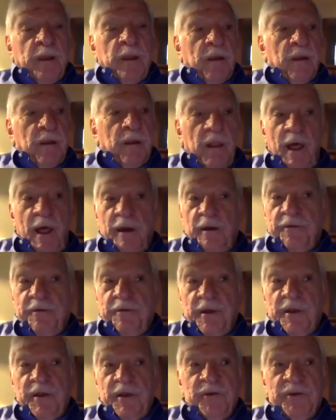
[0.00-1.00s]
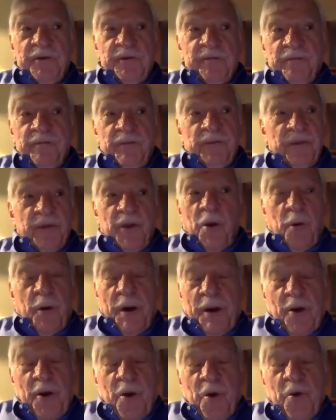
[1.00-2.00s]
a lot of things no
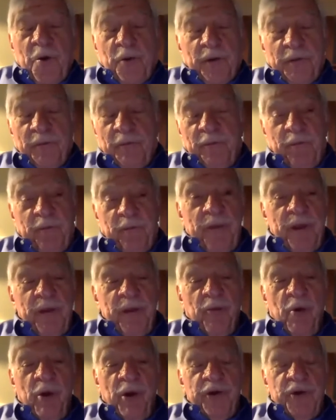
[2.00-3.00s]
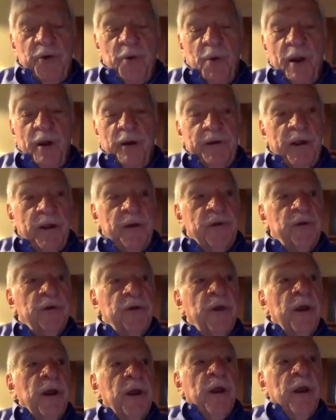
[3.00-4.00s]
one knew that he brought to our attention.
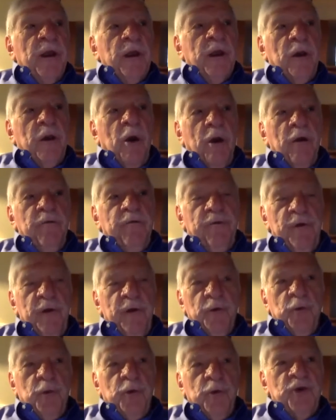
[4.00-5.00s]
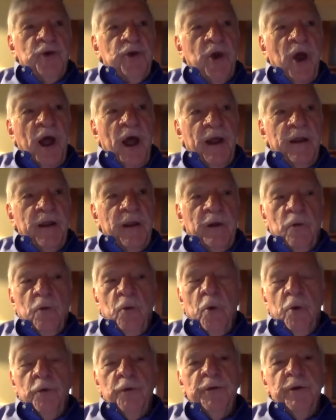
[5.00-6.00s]
Garfield was shot and
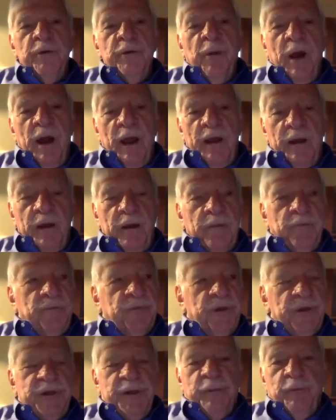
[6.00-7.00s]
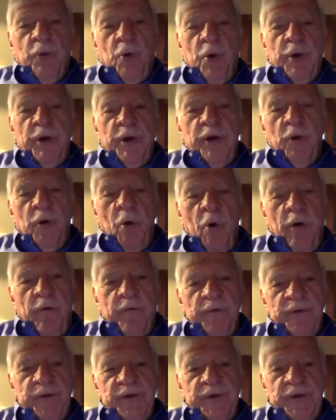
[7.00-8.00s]
wounded by a disappointed
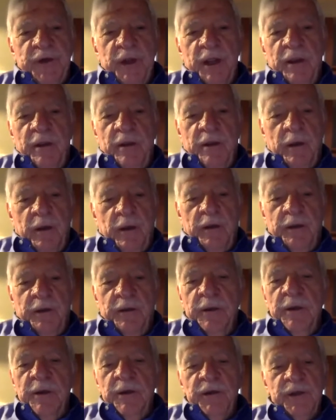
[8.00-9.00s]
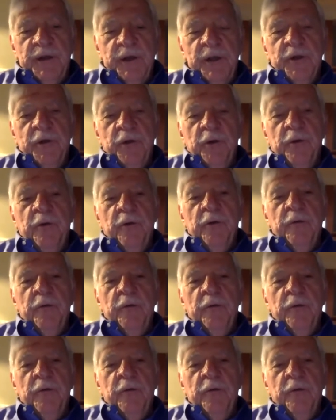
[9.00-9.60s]
office state, uh, seeker